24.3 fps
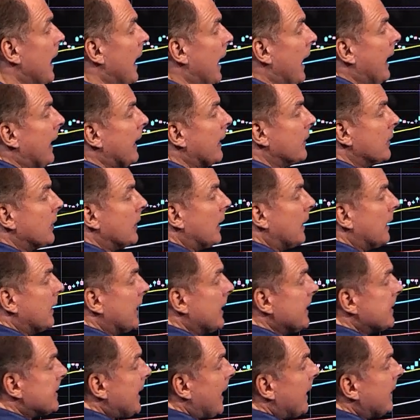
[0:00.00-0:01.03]
And
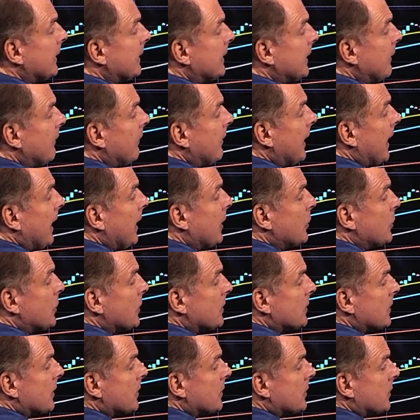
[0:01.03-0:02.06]
these kind of
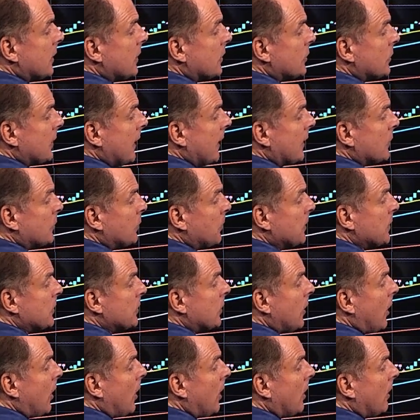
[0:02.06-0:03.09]
deviations, as we
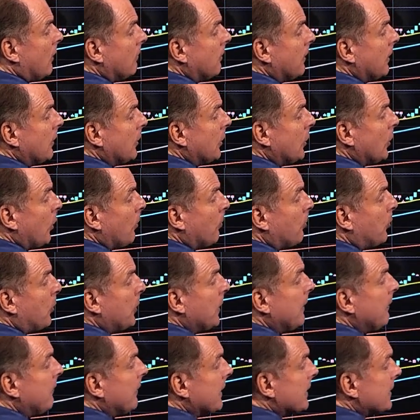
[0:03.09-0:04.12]
saw,
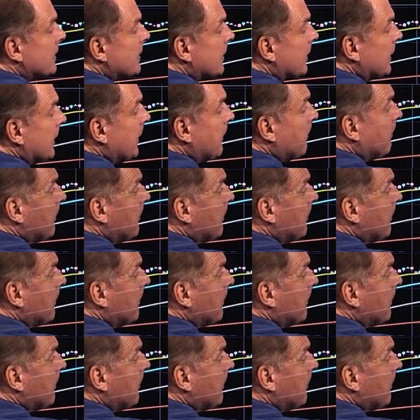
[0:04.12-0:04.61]
previously,